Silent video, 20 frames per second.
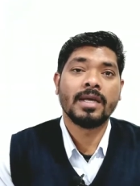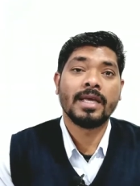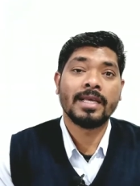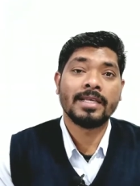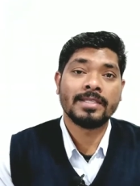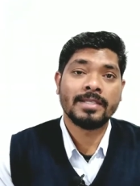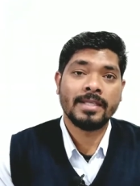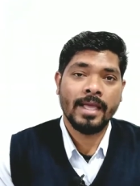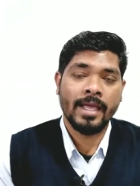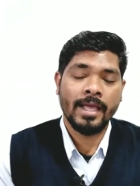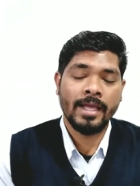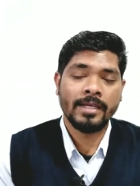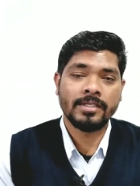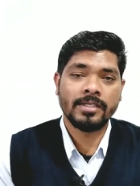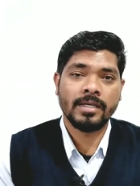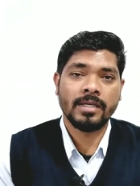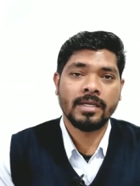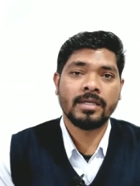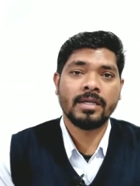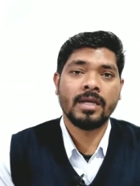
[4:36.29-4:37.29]
is
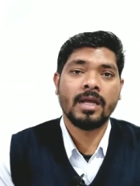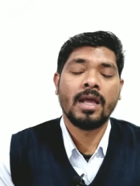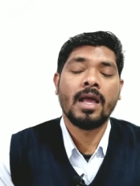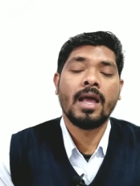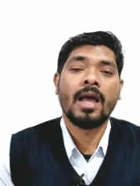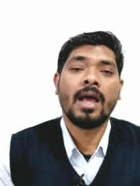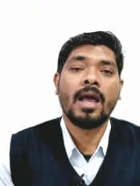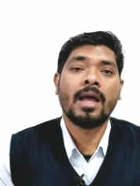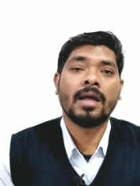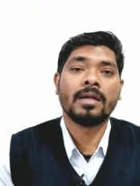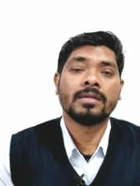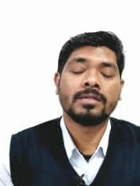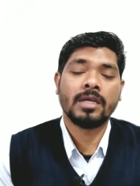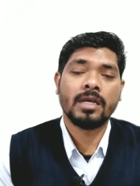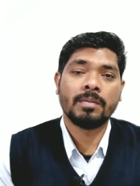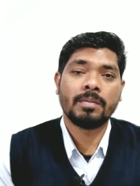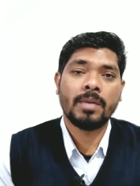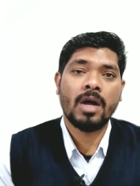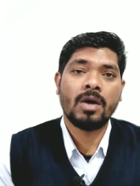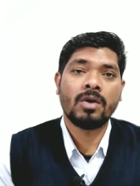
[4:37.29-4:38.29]
heated and
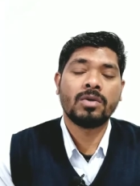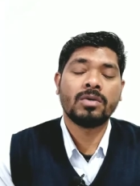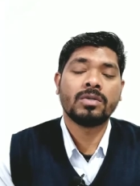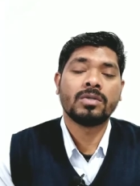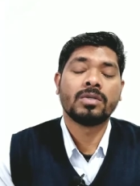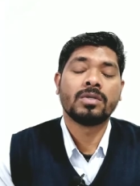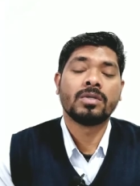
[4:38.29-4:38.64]
above